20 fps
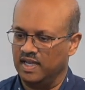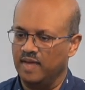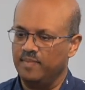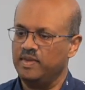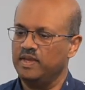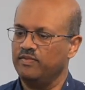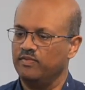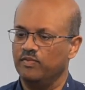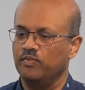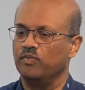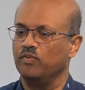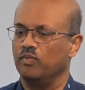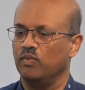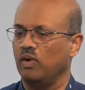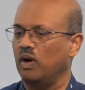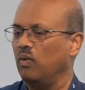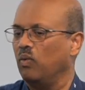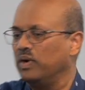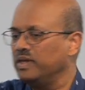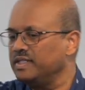Let me,
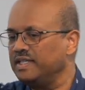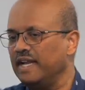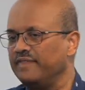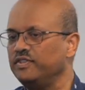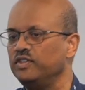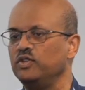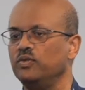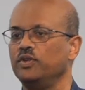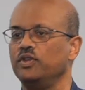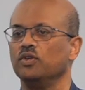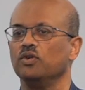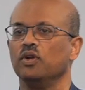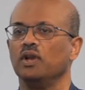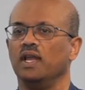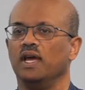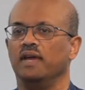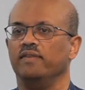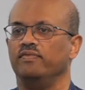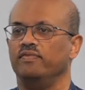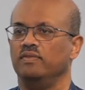what does it have to do with
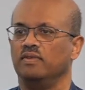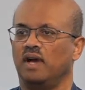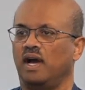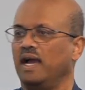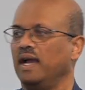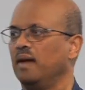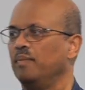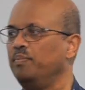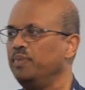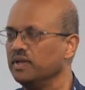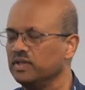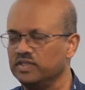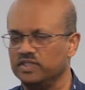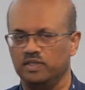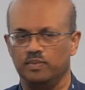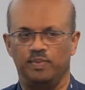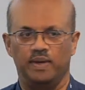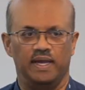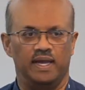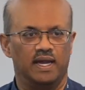your life? I got
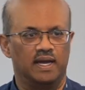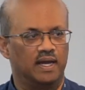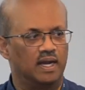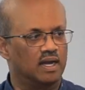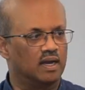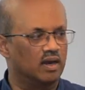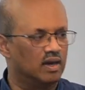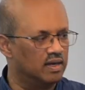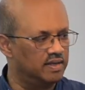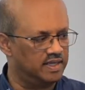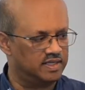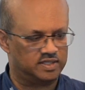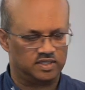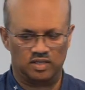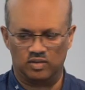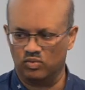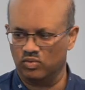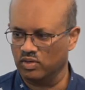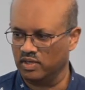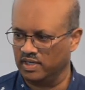bills to pay. I got a car
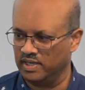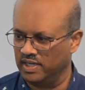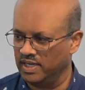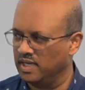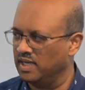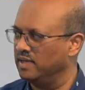that's not working.